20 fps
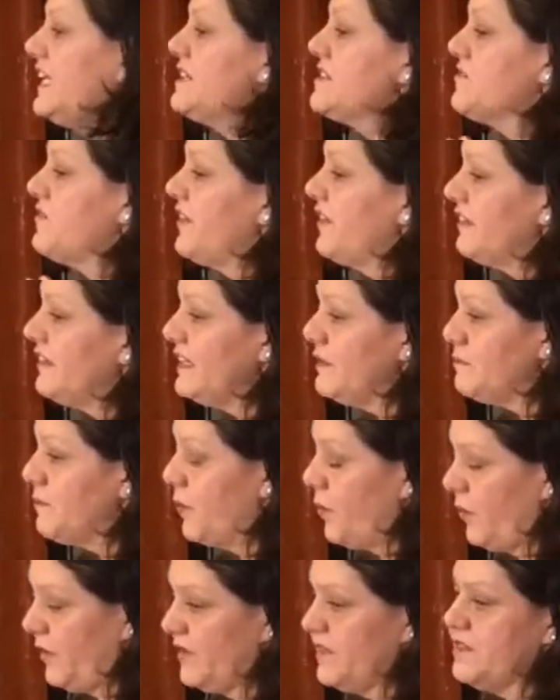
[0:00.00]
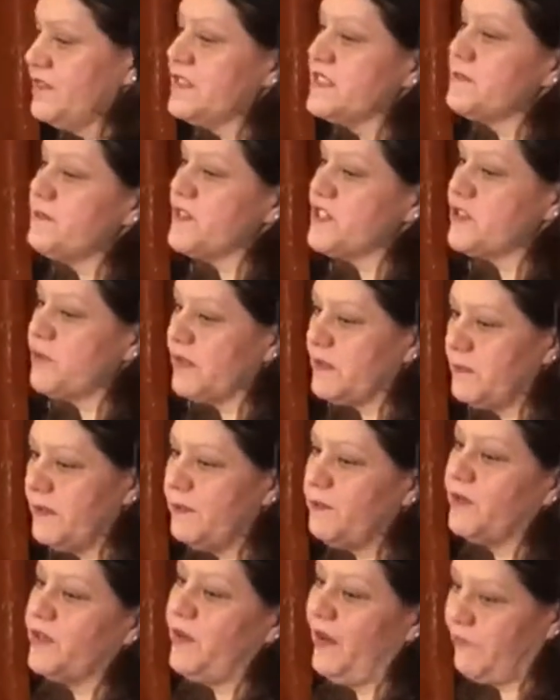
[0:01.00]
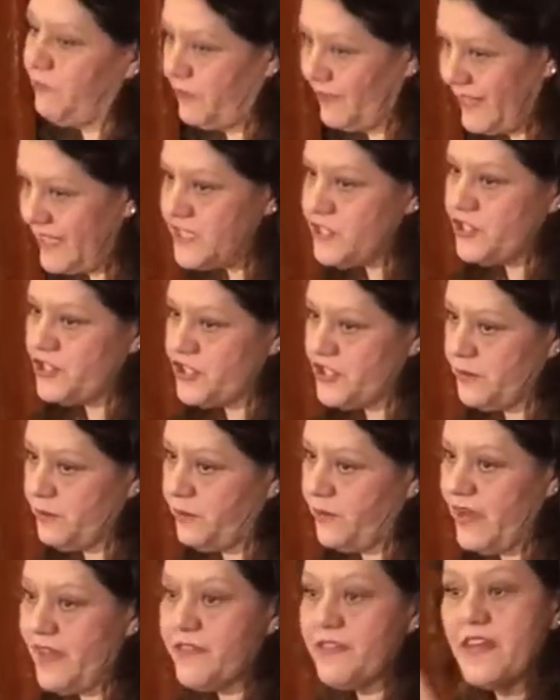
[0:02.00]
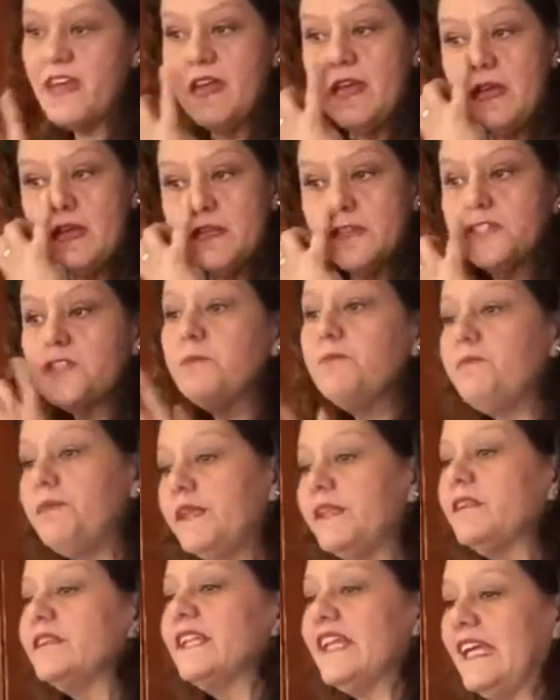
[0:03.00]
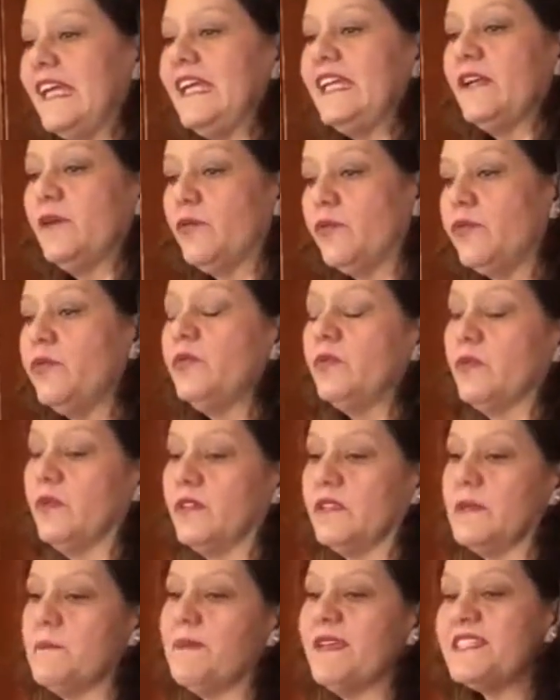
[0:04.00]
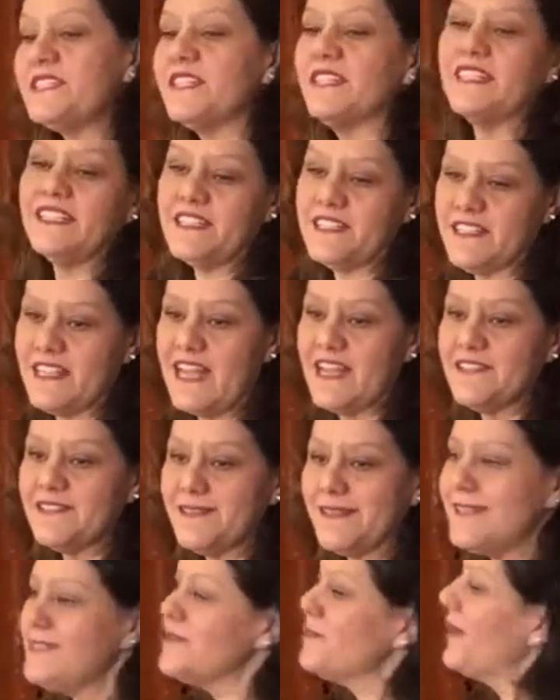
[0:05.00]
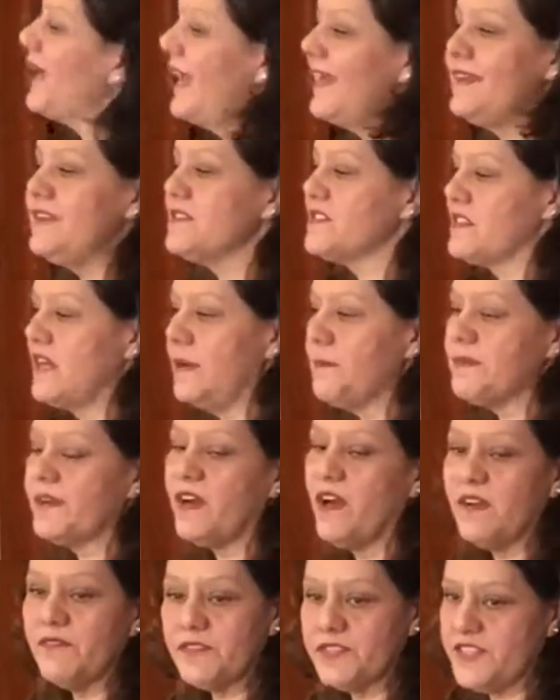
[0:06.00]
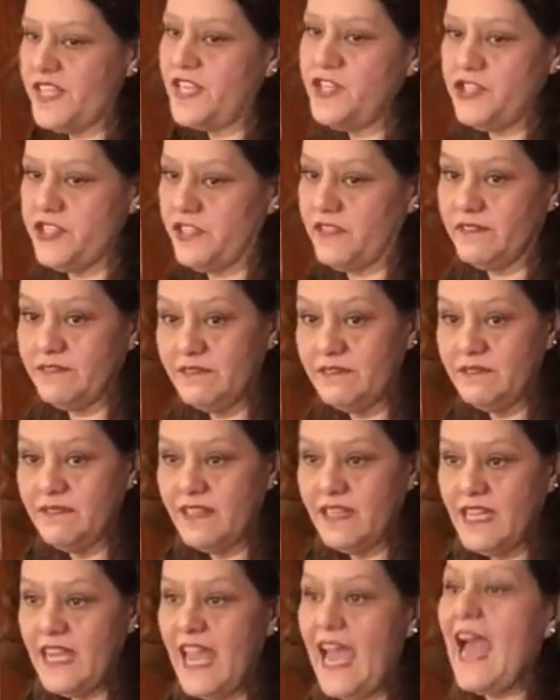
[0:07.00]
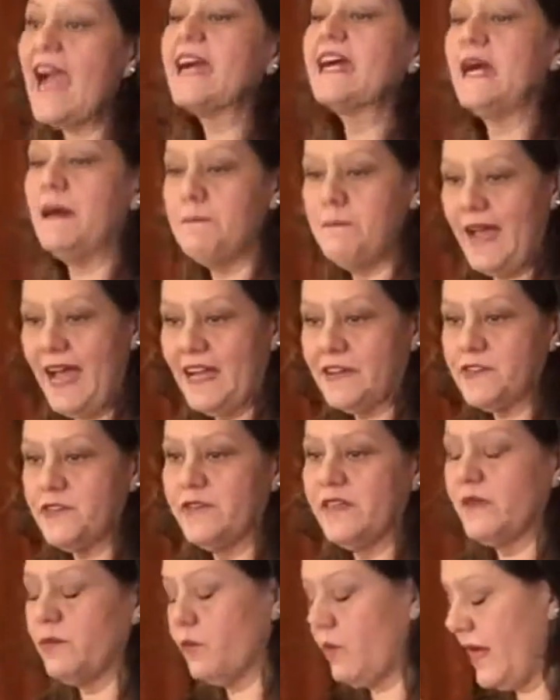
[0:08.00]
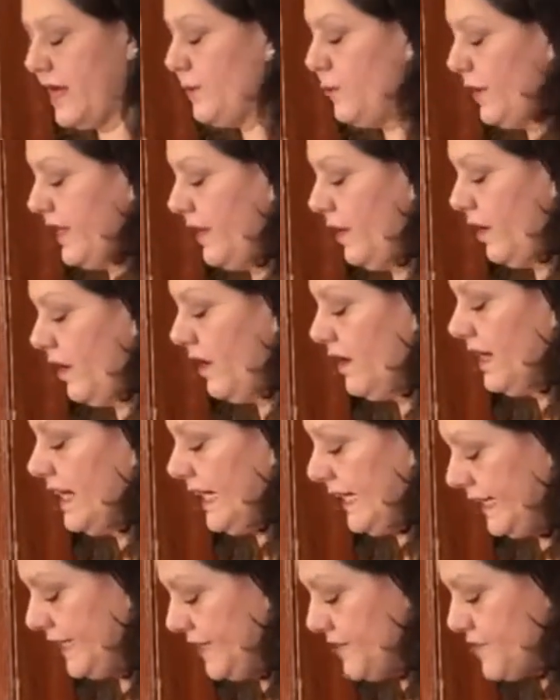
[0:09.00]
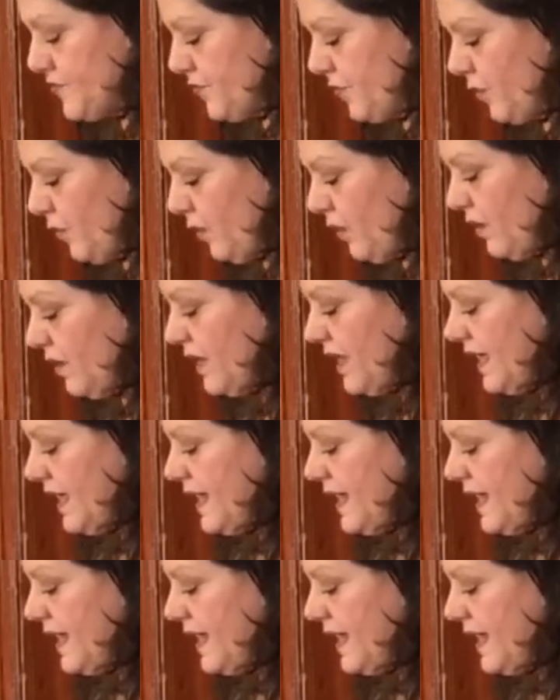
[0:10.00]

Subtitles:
it is very important, especially with the people you have a relationship with, to build in a rule that basically says it's okay to stop the conversation and come back to it when we are in control.